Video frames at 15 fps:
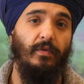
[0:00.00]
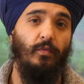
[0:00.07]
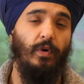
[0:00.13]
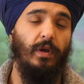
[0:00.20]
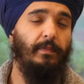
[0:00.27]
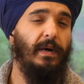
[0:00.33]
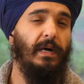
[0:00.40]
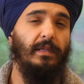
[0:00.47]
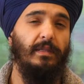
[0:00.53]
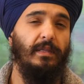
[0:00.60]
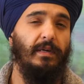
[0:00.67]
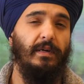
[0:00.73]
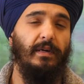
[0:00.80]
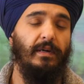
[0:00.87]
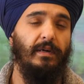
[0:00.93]
What about
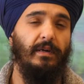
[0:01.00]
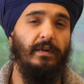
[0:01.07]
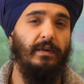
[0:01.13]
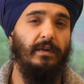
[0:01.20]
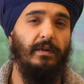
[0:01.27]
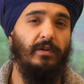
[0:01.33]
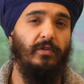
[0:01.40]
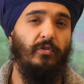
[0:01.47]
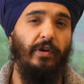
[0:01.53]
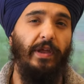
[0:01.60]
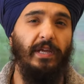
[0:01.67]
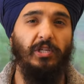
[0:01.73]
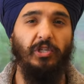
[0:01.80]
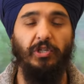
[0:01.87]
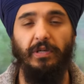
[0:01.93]
the
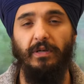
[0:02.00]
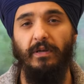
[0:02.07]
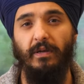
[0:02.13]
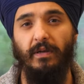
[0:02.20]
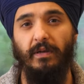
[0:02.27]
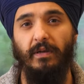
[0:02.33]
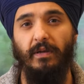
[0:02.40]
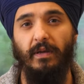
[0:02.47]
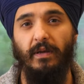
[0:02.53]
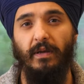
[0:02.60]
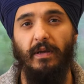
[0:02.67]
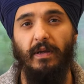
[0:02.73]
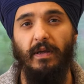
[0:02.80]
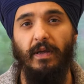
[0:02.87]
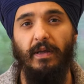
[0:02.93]
creation?
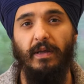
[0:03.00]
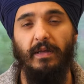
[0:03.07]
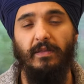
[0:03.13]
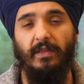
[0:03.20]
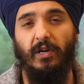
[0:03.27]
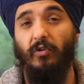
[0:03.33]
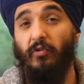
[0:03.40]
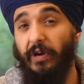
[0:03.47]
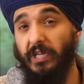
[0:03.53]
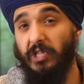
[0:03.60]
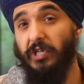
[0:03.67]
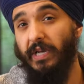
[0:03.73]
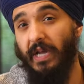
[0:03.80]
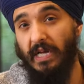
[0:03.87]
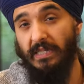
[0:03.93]
The
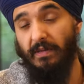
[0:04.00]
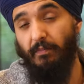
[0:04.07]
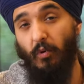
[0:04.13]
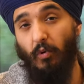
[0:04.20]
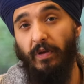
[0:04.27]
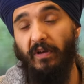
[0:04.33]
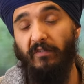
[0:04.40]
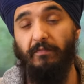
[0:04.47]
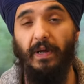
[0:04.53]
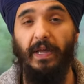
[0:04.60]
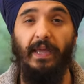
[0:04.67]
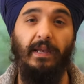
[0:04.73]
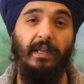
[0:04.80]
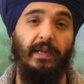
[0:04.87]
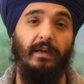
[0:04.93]
creation has a point of
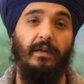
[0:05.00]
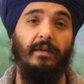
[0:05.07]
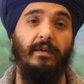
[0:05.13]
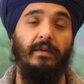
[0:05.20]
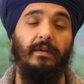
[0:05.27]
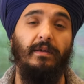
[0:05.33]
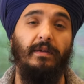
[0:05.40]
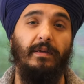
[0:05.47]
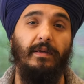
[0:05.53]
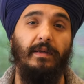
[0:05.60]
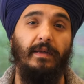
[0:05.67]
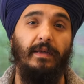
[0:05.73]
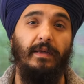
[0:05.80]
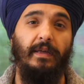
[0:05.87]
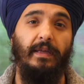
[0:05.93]
beginning.
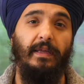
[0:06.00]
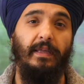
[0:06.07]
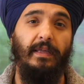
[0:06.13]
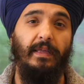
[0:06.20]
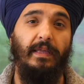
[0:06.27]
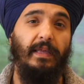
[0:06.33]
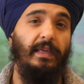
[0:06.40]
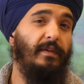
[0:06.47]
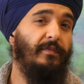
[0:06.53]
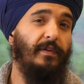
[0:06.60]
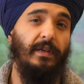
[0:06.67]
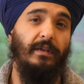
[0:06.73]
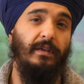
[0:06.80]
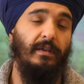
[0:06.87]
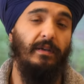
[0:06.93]

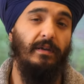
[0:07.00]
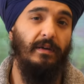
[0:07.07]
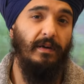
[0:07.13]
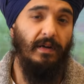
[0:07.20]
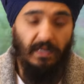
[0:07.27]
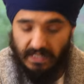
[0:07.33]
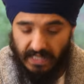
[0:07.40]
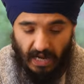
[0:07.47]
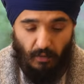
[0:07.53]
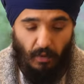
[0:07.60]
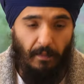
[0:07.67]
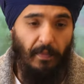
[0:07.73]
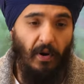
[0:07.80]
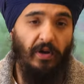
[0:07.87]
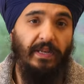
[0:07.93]
Even us,
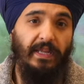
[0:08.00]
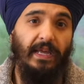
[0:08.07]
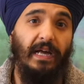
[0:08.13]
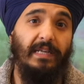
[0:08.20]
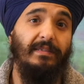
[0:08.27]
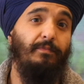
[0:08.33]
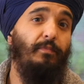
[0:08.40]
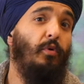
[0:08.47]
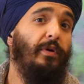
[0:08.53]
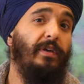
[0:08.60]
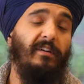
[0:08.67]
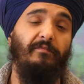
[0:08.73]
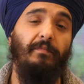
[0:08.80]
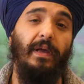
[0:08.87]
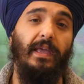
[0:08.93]
our body has a
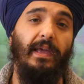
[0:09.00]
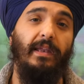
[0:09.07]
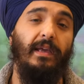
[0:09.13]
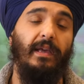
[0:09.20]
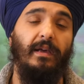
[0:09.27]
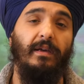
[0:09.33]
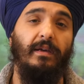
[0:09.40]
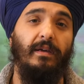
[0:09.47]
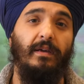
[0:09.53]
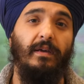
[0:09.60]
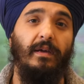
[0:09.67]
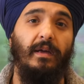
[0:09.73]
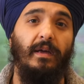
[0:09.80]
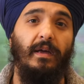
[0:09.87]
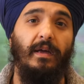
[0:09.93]
point of beginning.
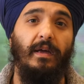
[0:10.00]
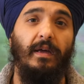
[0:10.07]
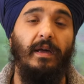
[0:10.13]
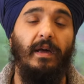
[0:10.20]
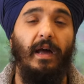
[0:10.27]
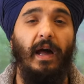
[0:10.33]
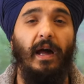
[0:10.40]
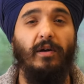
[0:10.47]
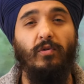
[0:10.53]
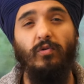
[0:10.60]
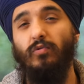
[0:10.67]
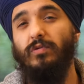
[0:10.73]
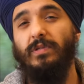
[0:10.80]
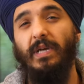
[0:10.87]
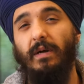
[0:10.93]
And
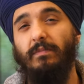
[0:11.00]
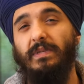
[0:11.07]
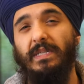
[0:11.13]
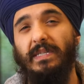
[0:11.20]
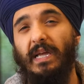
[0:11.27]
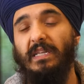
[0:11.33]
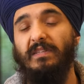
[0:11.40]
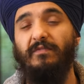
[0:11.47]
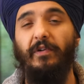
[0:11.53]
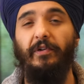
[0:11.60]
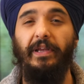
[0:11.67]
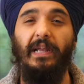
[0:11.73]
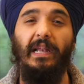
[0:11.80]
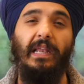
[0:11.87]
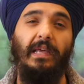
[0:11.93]
Guru Sahib Ji tell us
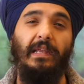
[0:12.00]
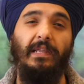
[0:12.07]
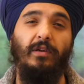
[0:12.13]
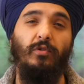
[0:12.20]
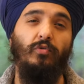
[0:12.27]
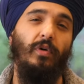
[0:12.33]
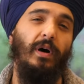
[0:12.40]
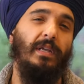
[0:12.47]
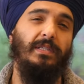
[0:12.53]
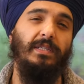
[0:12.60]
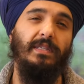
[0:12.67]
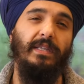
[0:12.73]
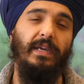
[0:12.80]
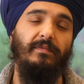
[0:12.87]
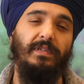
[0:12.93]
very clearly, Guru
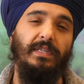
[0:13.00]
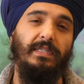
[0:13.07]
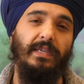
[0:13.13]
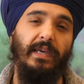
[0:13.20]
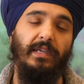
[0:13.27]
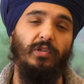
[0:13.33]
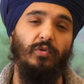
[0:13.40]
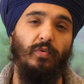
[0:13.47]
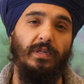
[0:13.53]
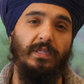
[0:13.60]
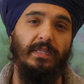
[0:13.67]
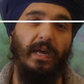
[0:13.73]
Arjan Dev Ji say to us